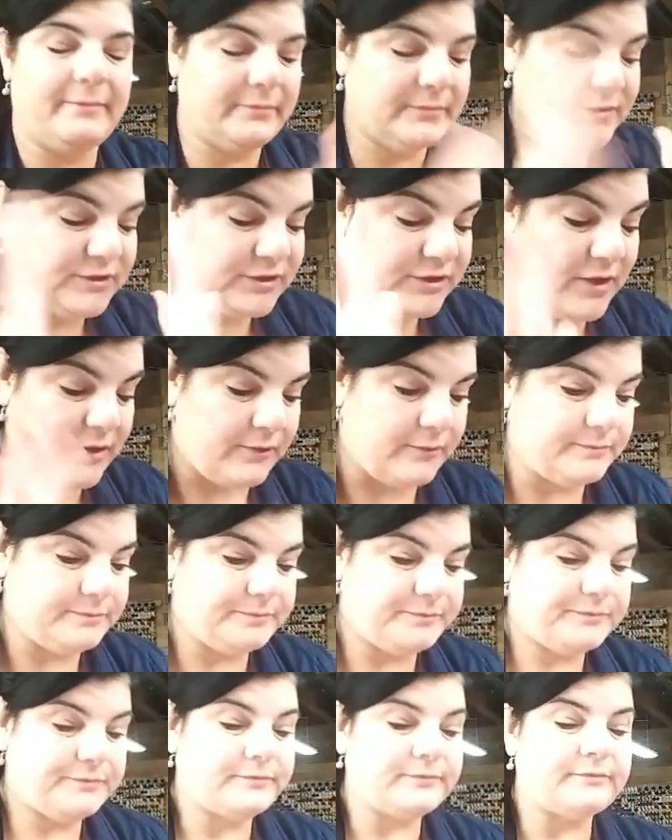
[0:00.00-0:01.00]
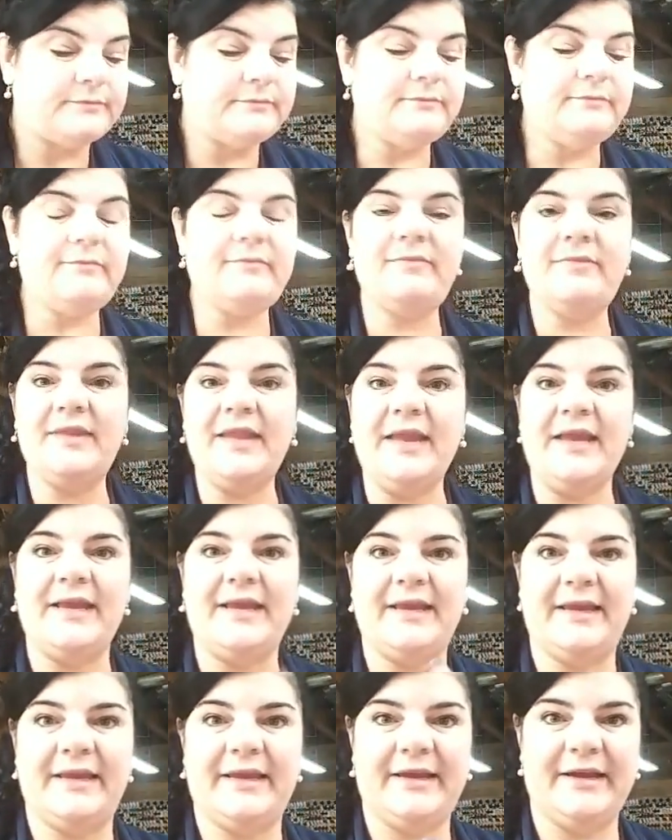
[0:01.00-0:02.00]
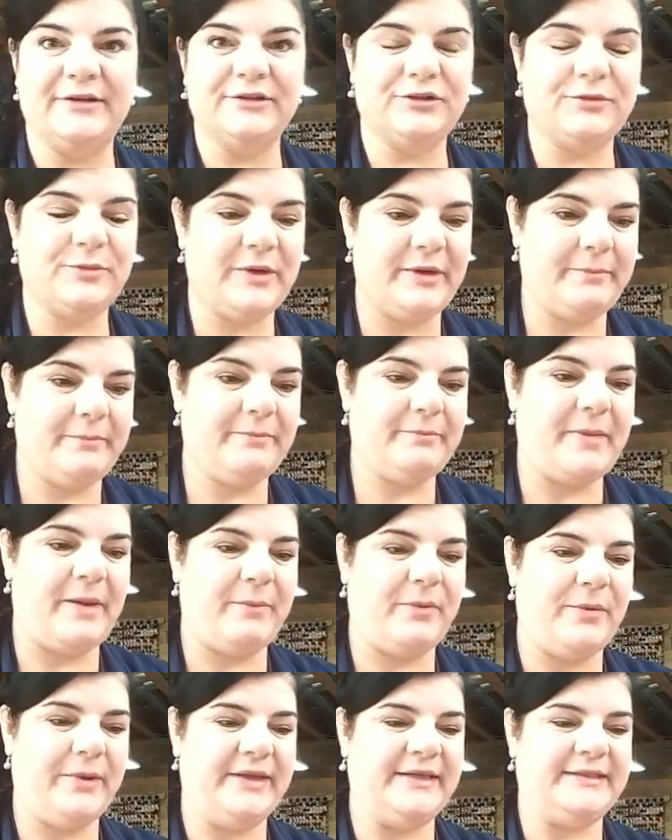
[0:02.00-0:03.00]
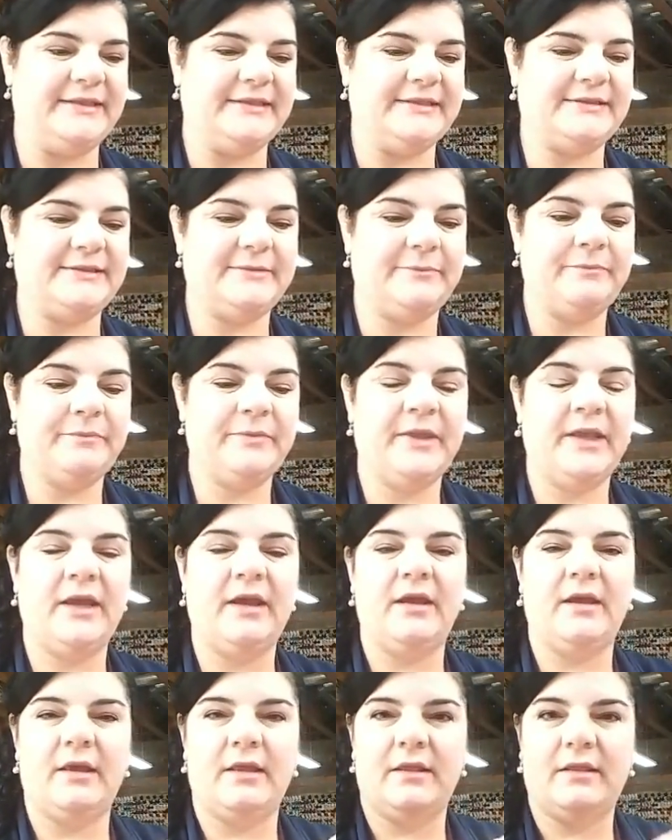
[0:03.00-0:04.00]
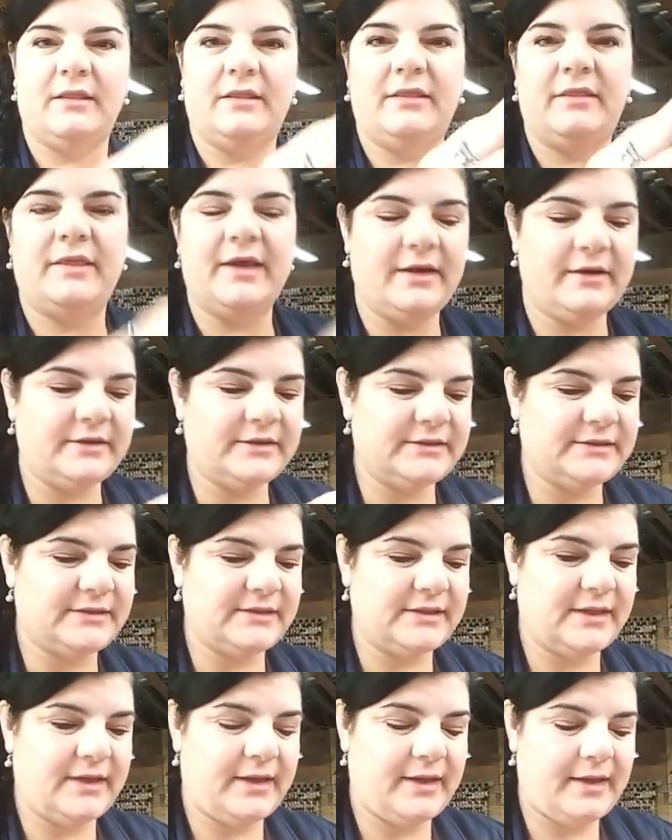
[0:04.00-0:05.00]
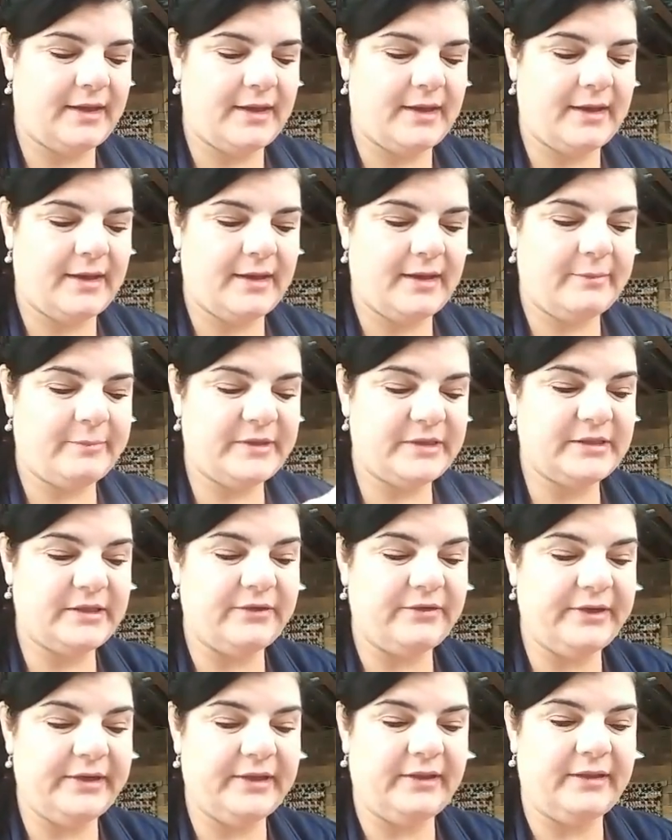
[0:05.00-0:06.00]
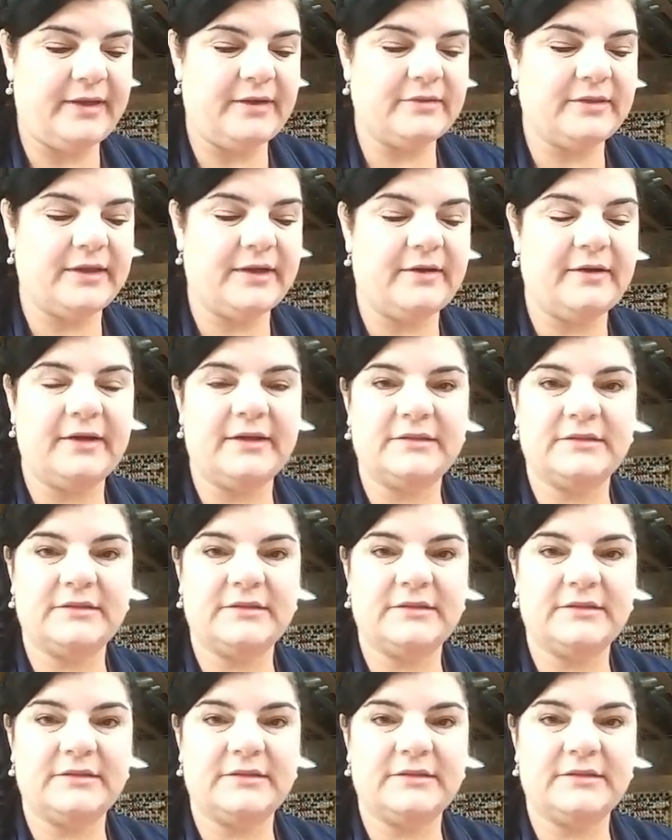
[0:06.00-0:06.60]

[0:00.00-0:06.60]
So here's what my point is. There's a material out there, and